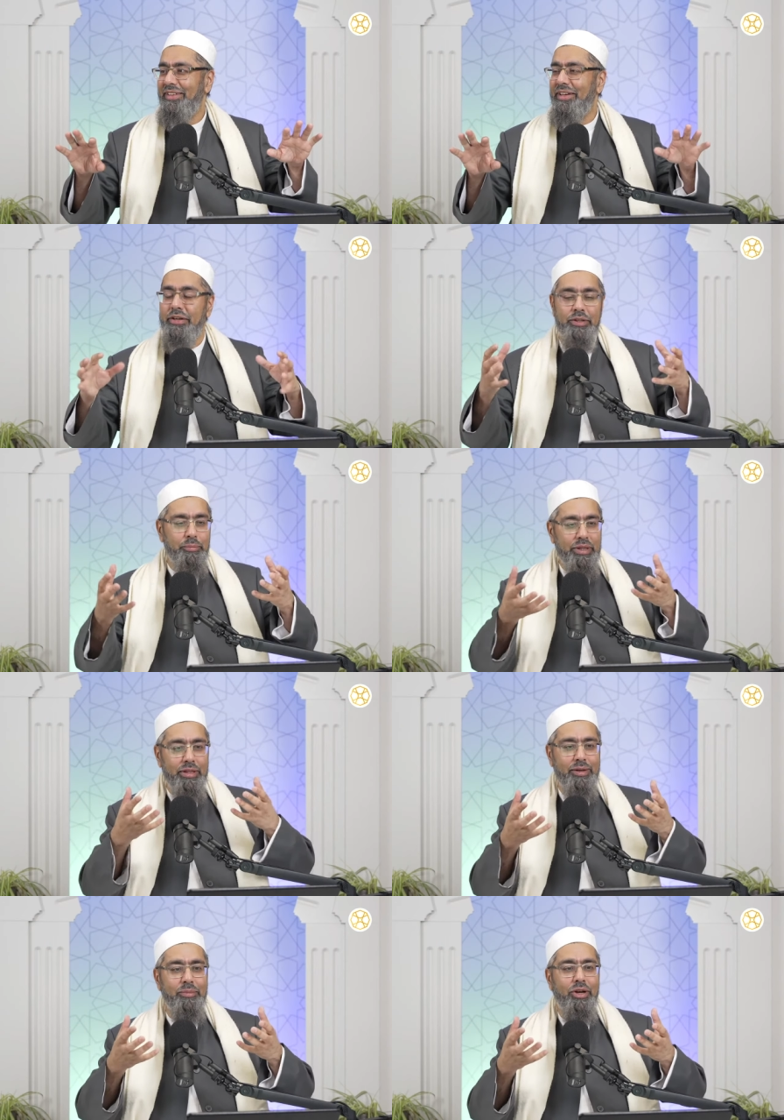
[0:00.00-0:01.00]
that are the
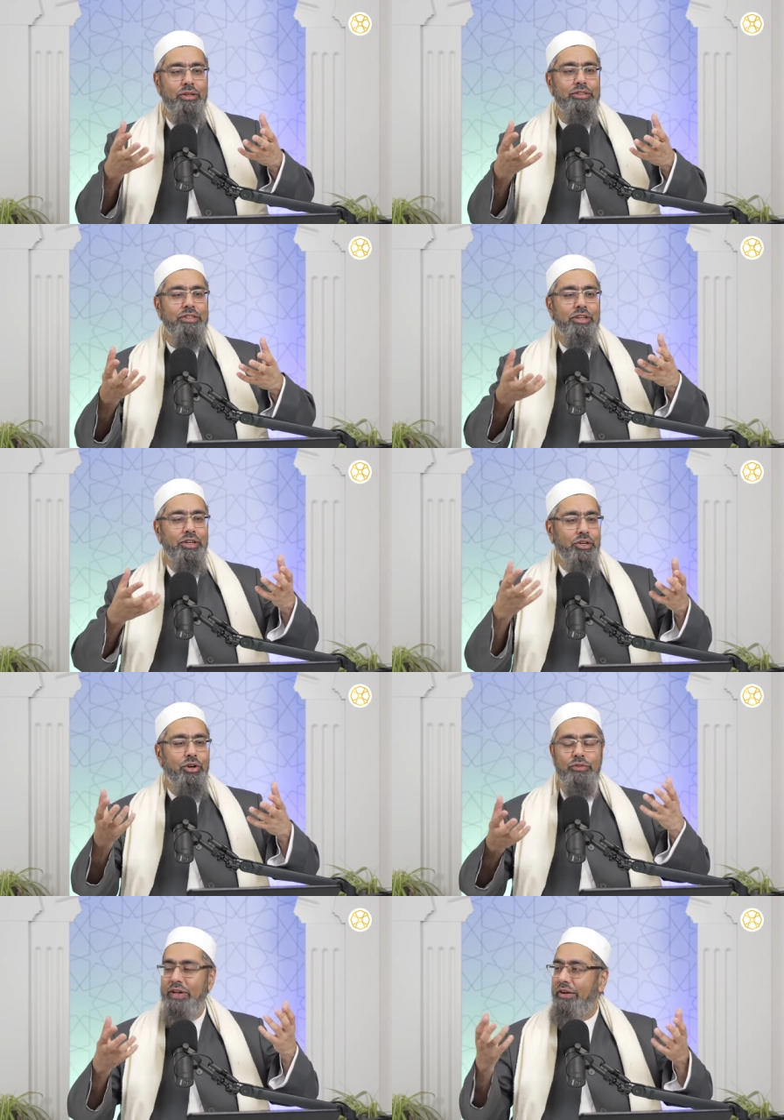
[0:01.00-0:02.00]
building blocks
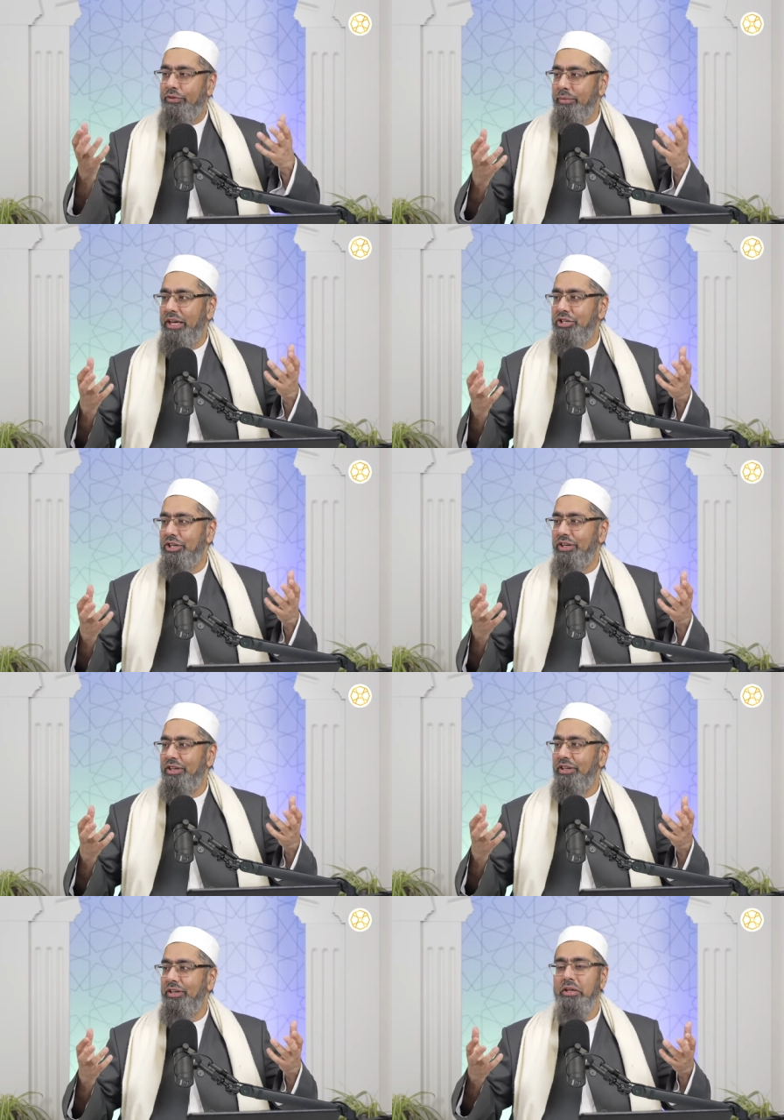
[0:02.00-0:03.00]
of affirmation
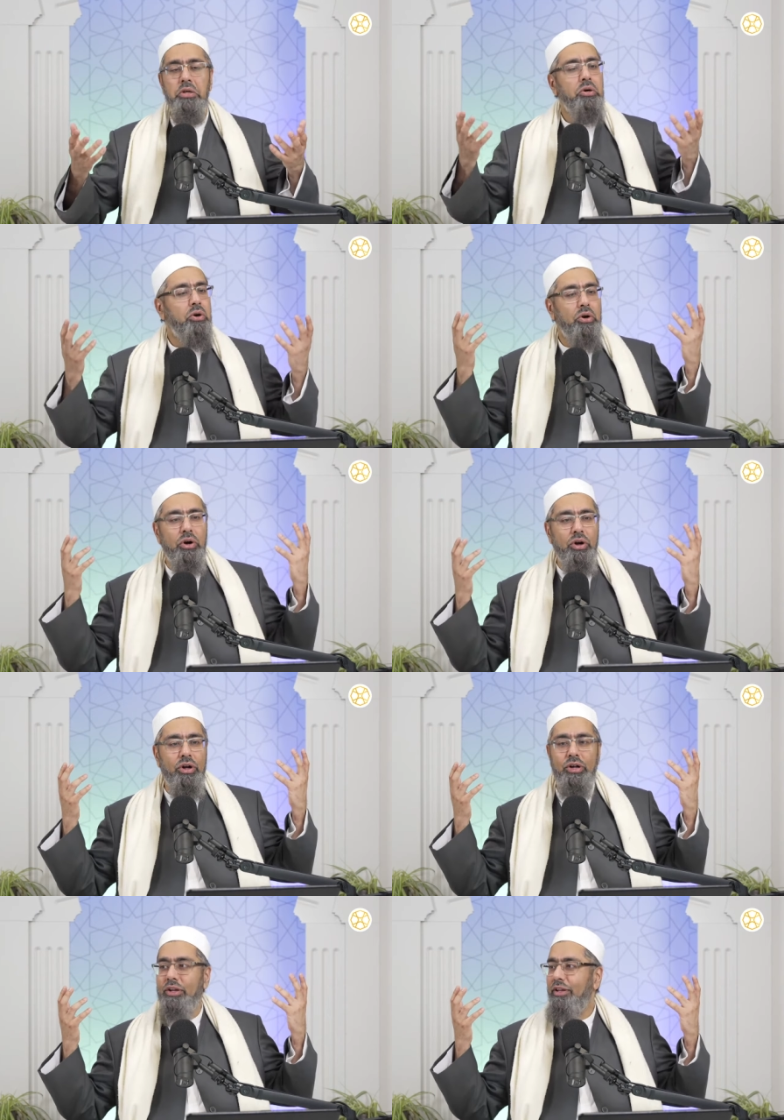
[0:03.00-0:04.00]
are
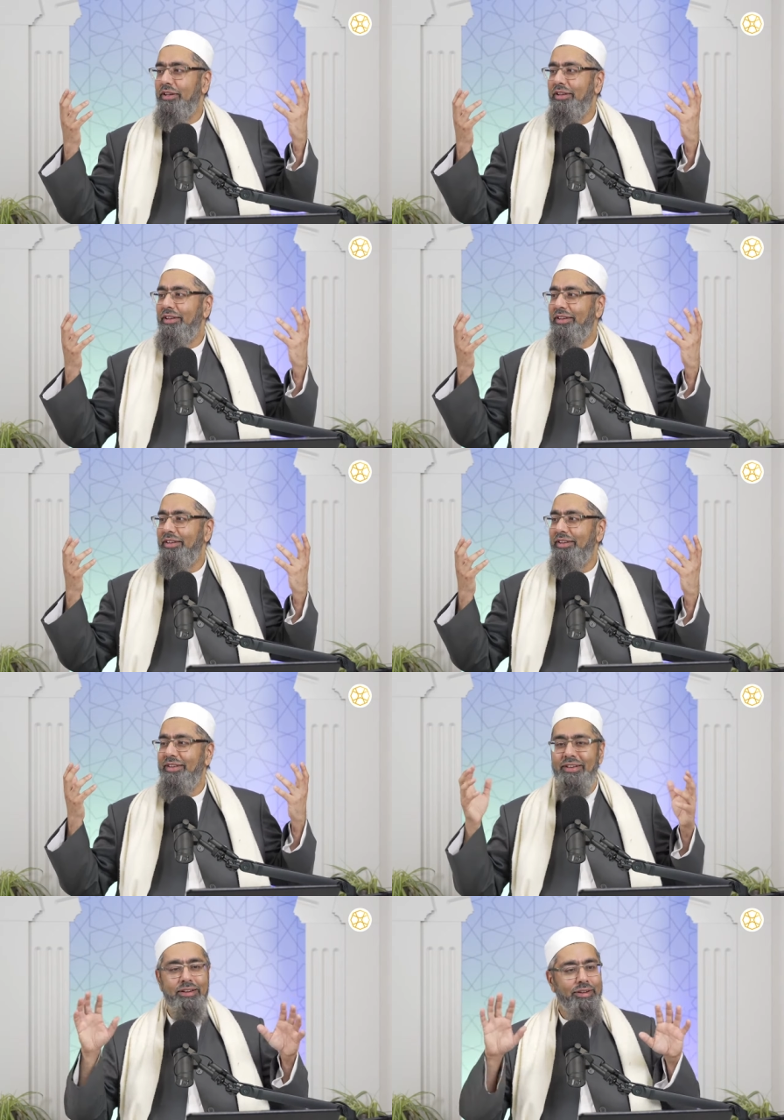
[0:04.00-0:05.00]
all
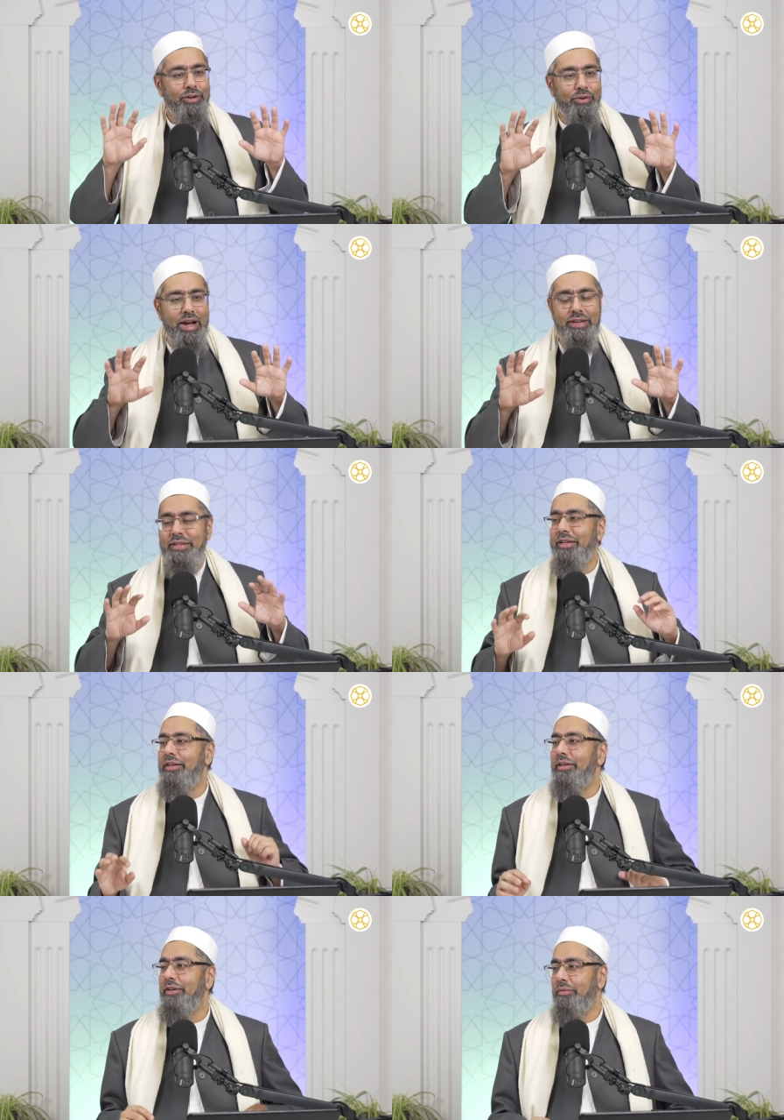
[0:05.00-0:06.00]

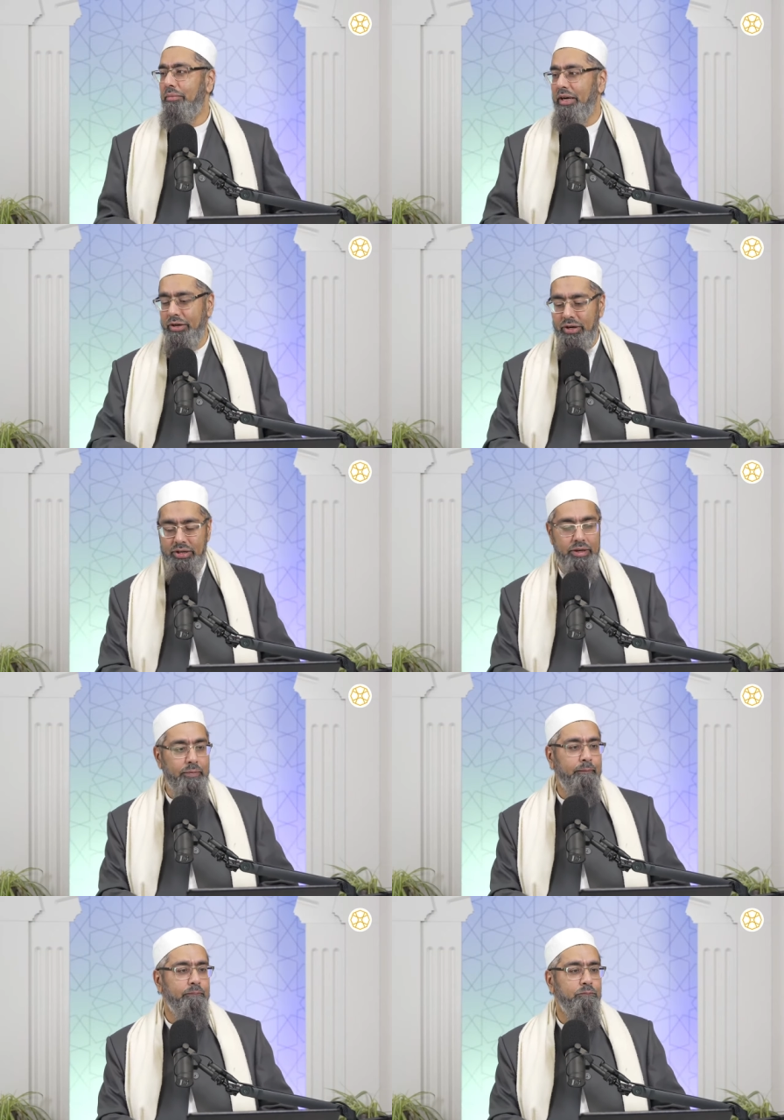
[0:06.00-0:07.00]
granted by God,
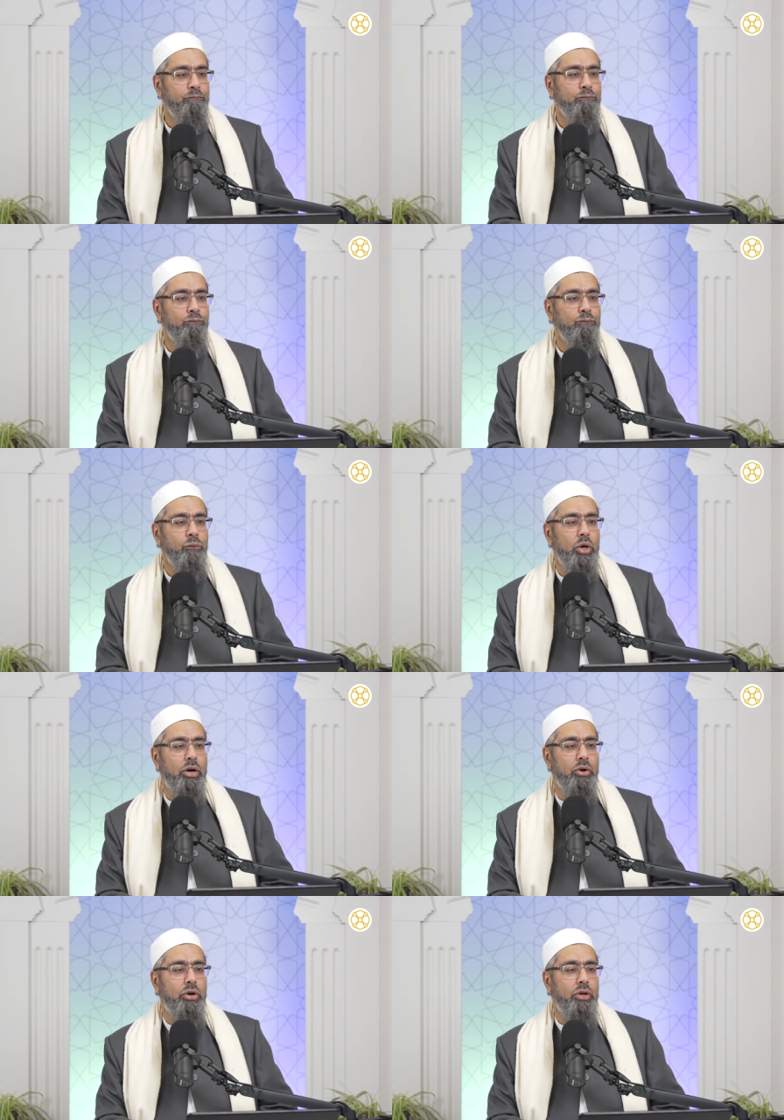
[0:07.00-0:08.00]

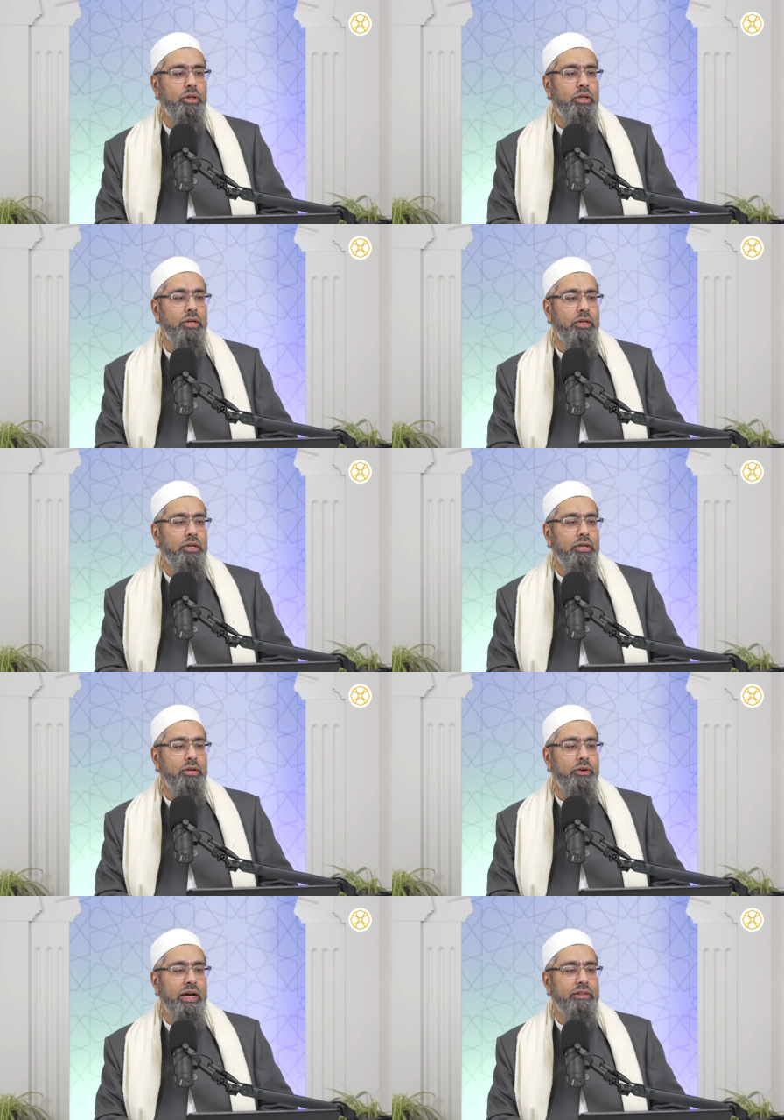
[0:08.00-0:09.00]
are all
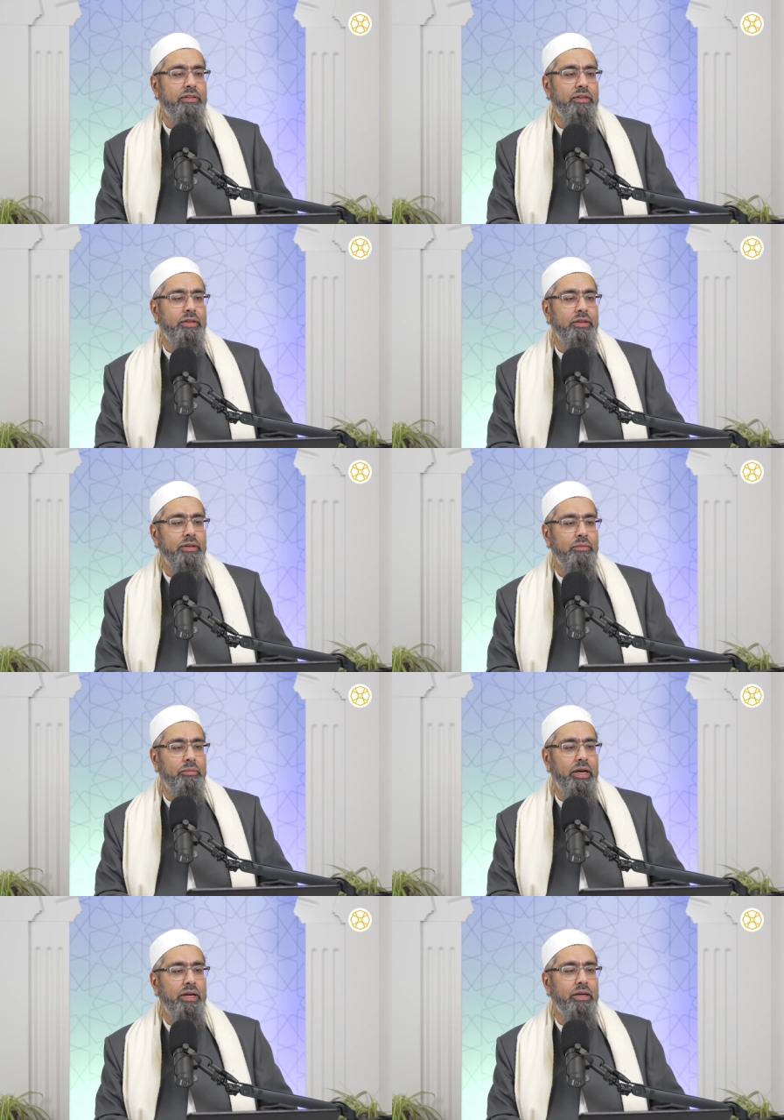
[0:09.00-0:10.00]
granted
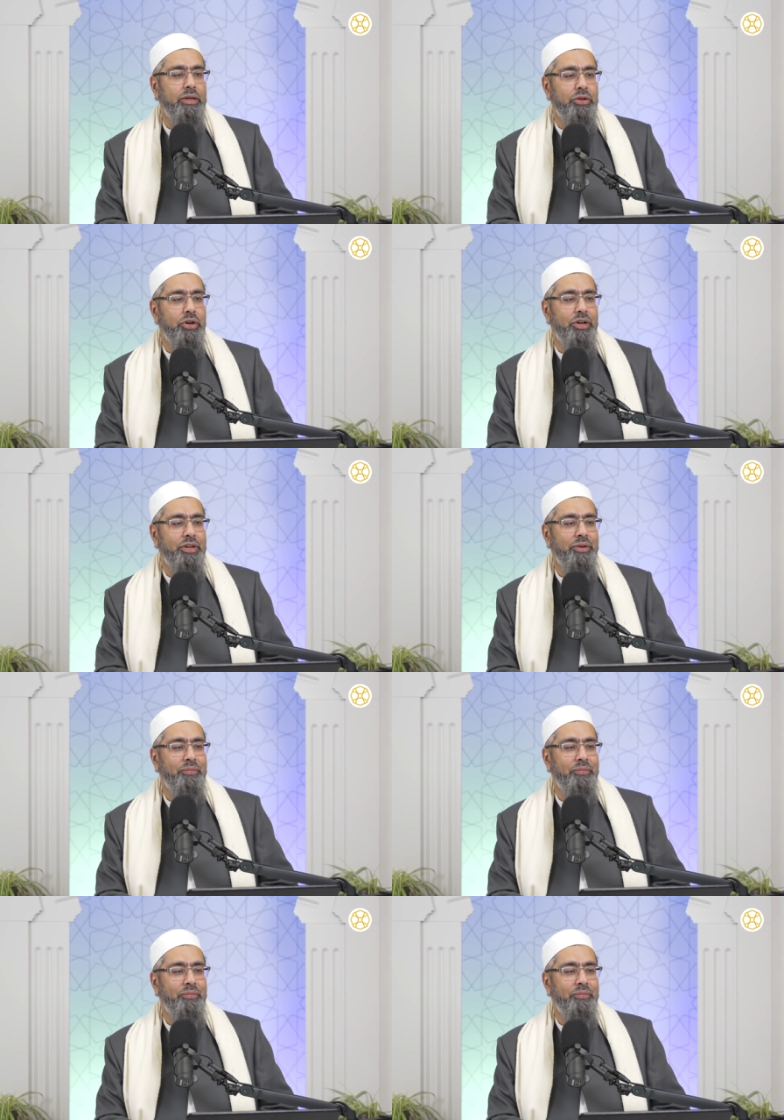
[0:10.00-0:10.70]
by God.